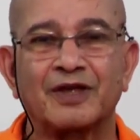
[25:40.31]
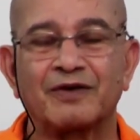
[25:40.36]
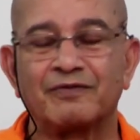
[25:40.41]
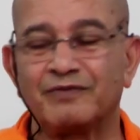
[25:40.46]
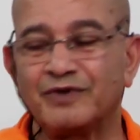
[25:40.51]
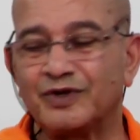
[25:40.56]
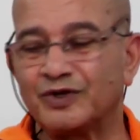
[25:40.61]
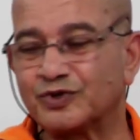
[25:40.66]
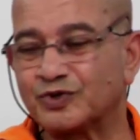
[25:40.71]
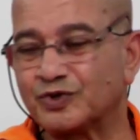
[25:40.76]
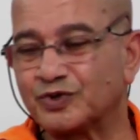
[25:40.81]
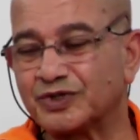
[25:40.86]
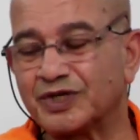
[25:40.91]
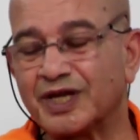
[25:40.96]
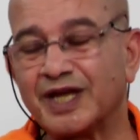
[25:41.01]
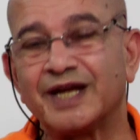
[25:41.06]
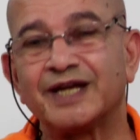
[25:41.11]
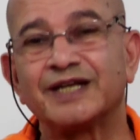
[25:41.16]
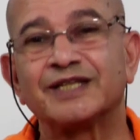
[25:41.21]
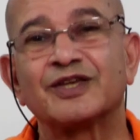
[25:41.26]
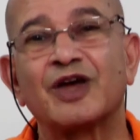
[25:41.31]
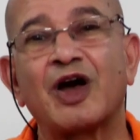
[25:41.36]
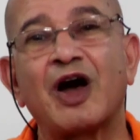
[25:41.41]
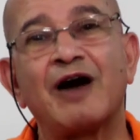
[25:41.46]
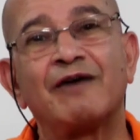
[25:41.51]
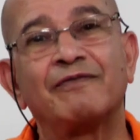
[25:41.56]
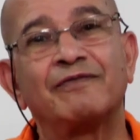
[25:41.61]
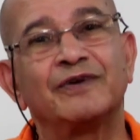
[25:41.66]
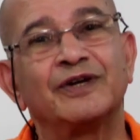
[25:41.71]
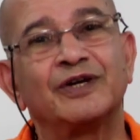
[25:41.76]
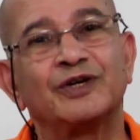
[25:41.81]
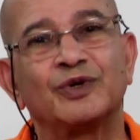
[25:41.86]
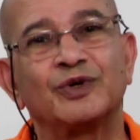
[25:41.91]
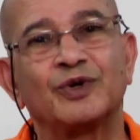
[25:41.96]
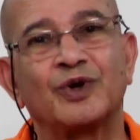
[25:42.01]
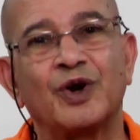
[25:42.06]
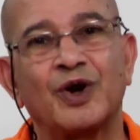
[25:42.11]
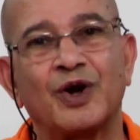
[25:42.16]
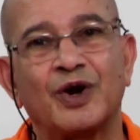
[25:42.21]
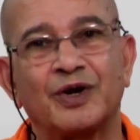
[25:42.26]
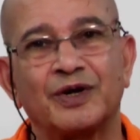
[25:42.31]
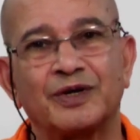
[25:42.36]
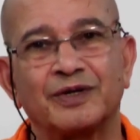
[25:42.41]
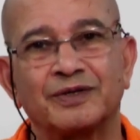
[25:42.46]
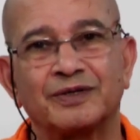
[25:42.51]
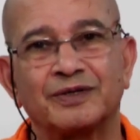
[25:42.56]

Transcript: We used to say it is an offer to God.